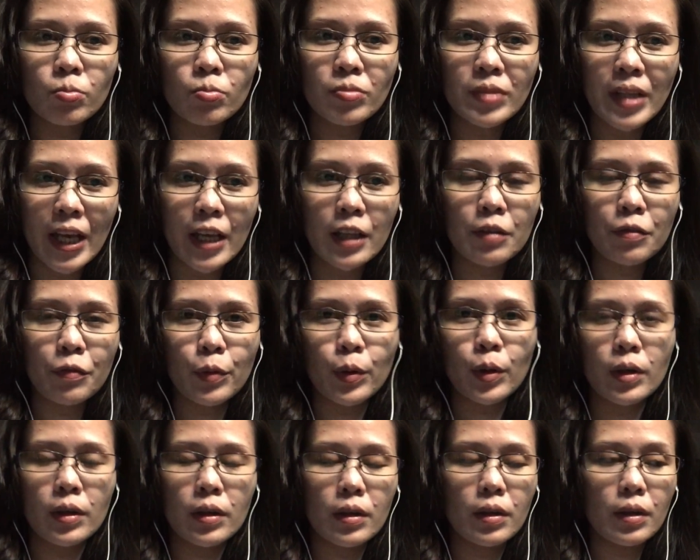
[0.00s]
date
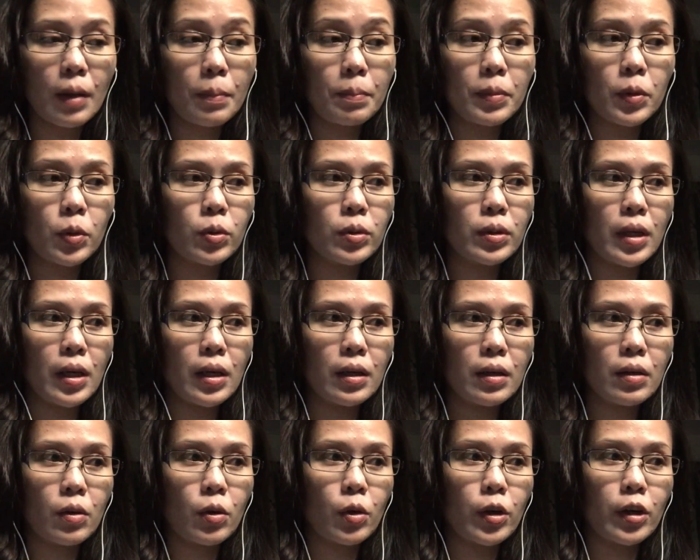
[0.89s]
for
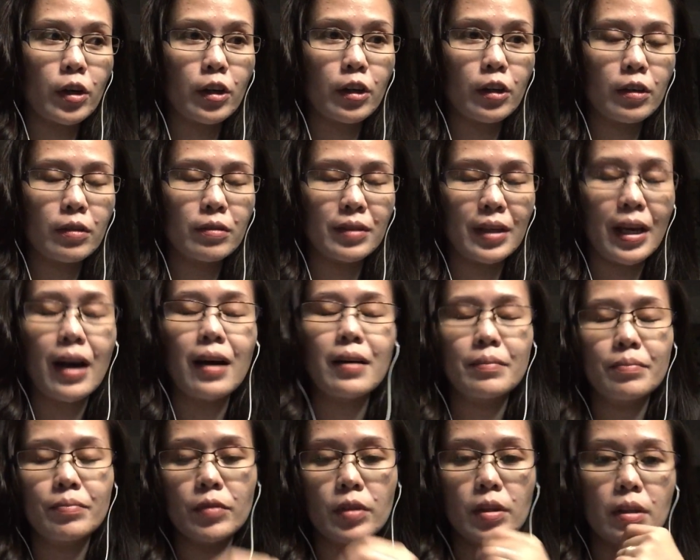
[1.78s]
uploading or yeah,
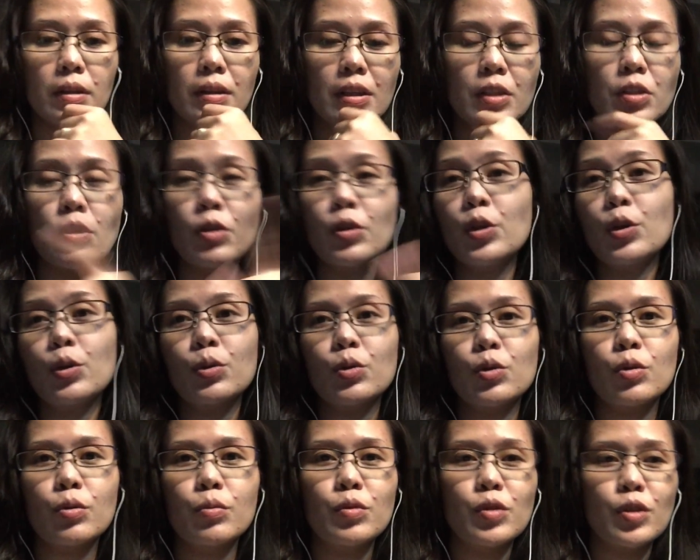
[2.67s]
this on YouTube.